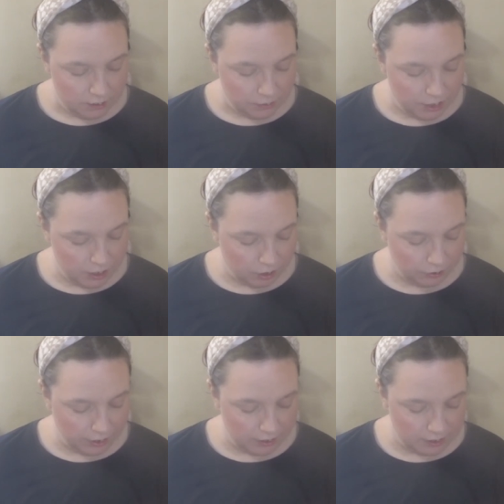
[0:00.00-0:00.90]
and all
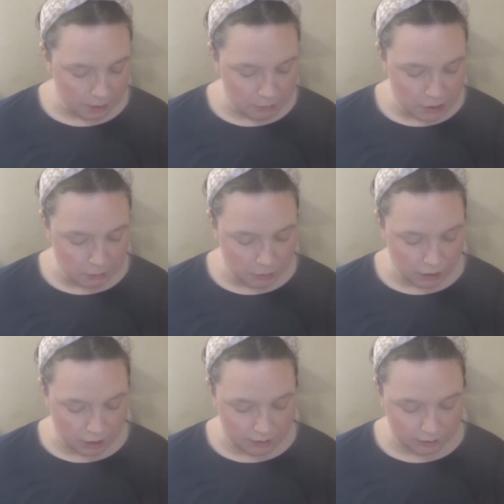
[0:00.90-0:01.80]
that tap shimmer
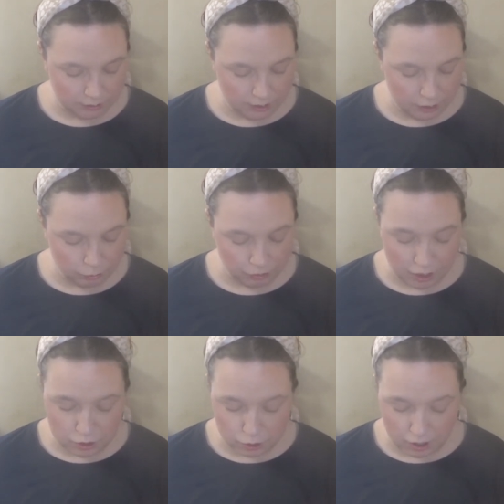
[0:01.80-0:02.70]
on the lid with a
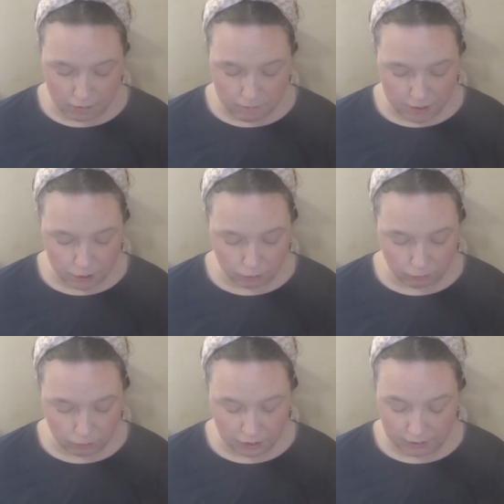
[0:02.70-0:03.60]
dry finger
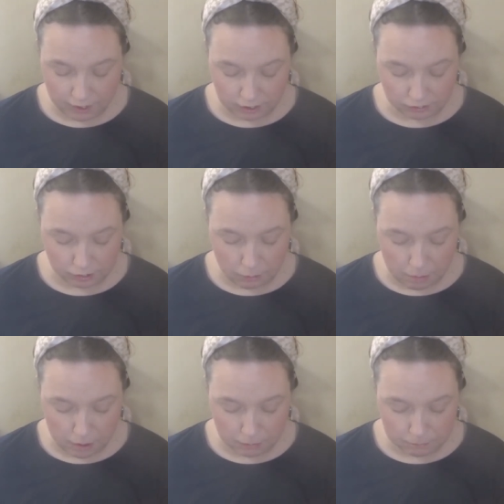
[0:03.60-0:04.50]
for a dazzling
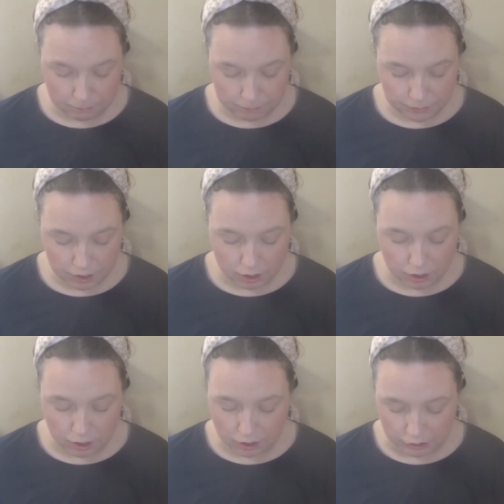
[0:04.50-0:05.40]
pump
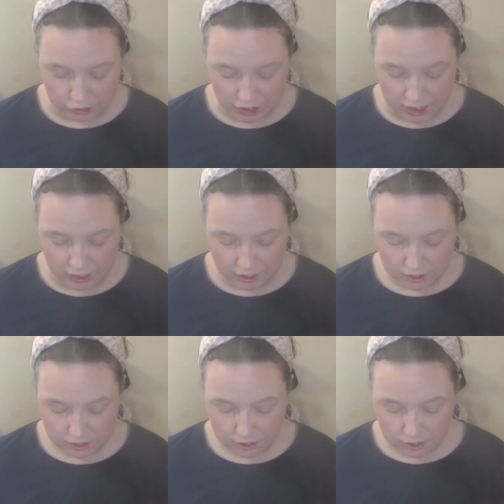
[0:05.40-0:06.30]
or sheen
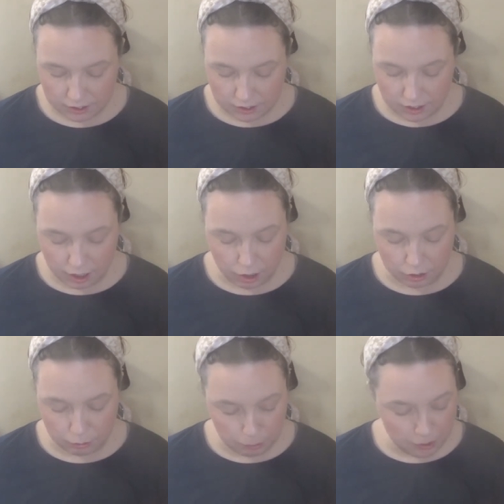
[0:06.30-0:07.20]
or
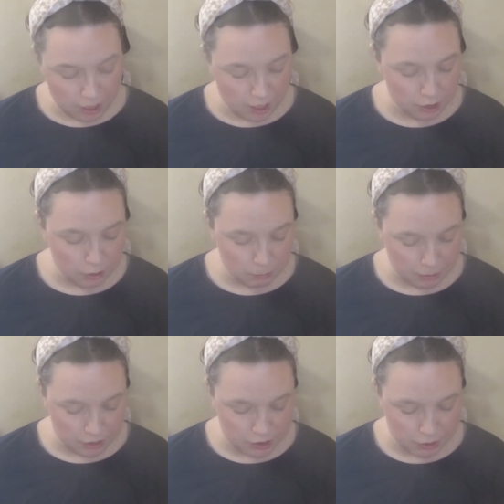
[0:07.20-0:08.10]
spray your
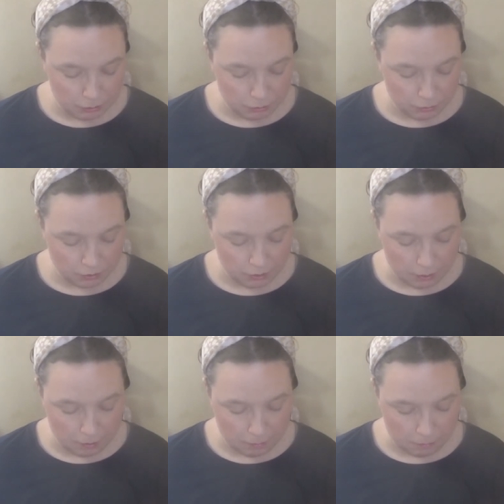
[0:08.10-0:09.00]
brush to
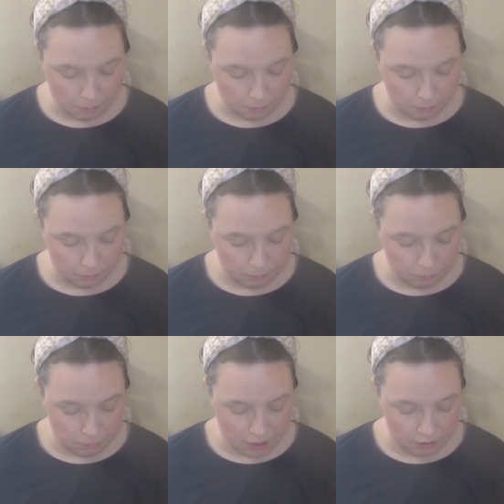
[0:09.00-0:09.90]

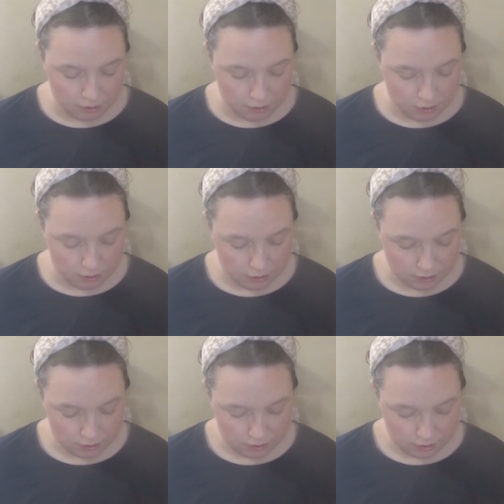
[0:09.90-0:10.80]
mist
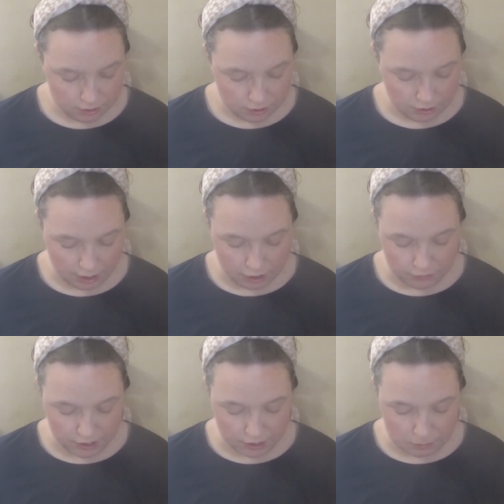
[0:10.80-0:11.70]

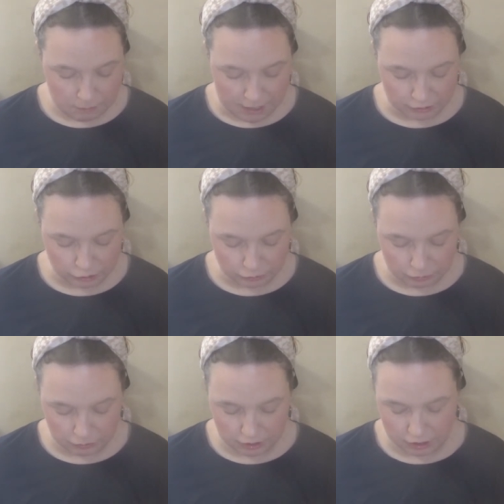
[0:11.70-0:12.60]
activate the actual
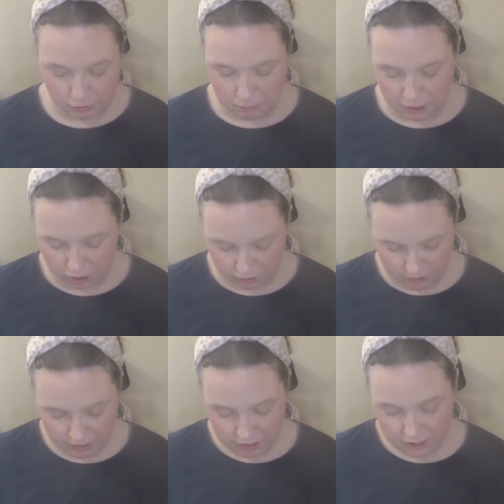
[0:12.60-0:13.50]
color payoff.
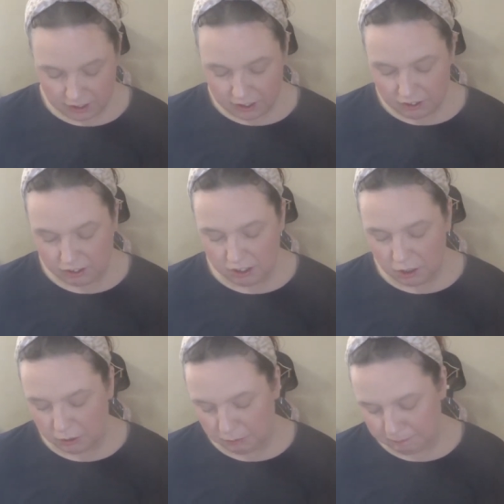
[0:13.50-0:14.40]

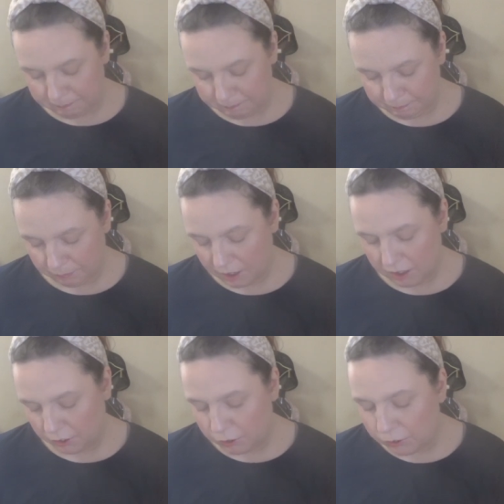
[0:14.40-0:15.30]
So
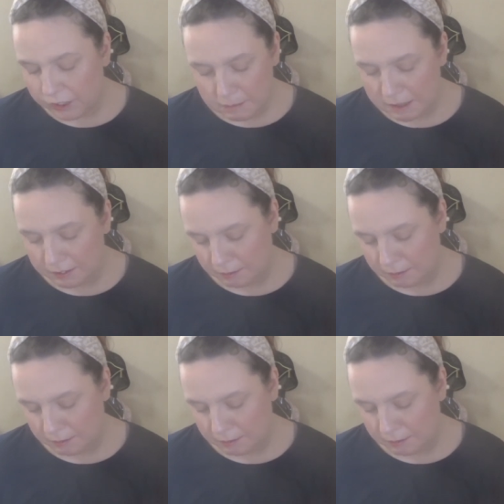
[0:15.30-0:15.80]
the cool thing about this